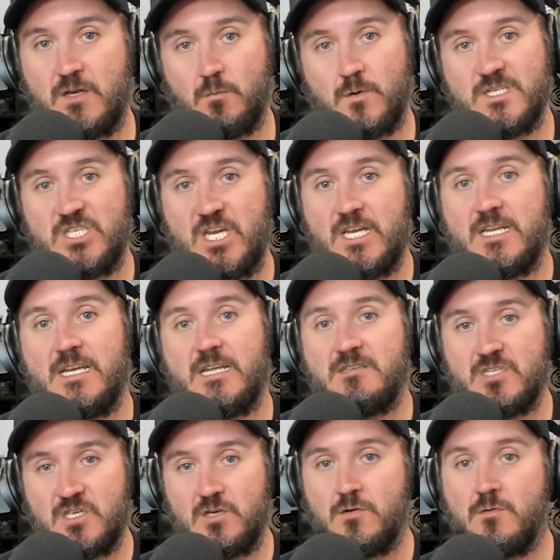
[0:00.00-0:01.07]
it rigidity
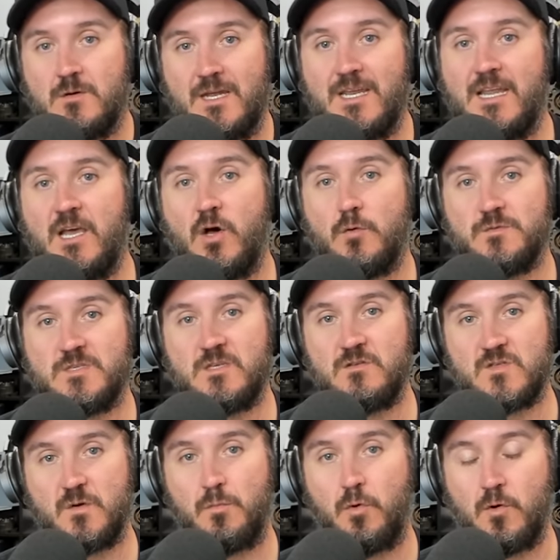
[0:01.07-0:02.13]
too and helps
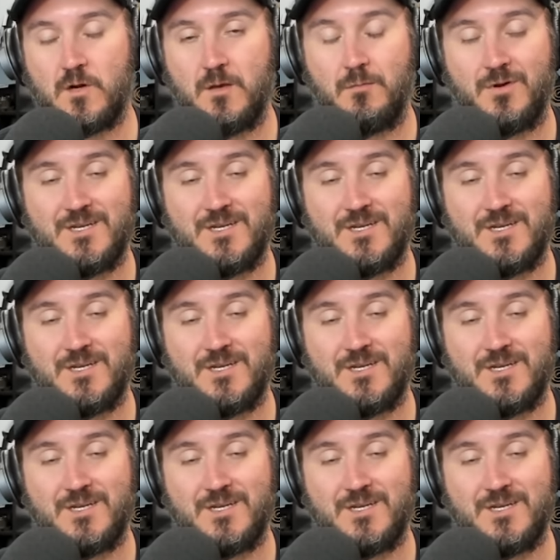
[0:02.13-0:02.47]
to support it,